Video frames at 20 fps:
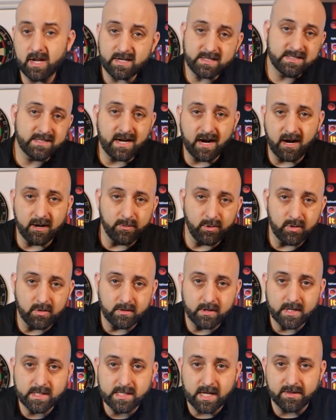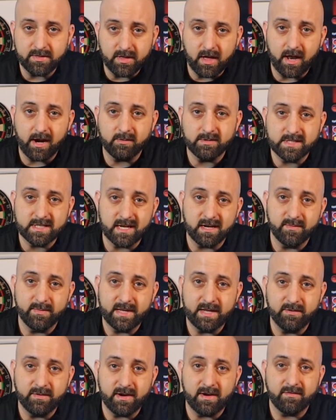not as terrible as I thought it was gonna
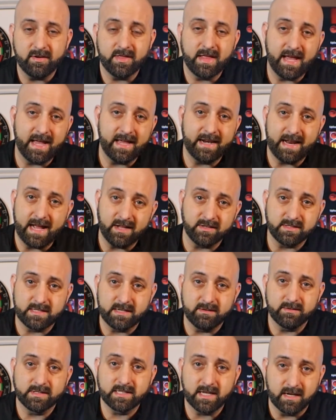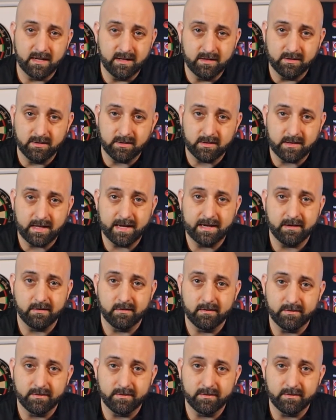be whenever they announced it was gonna look like a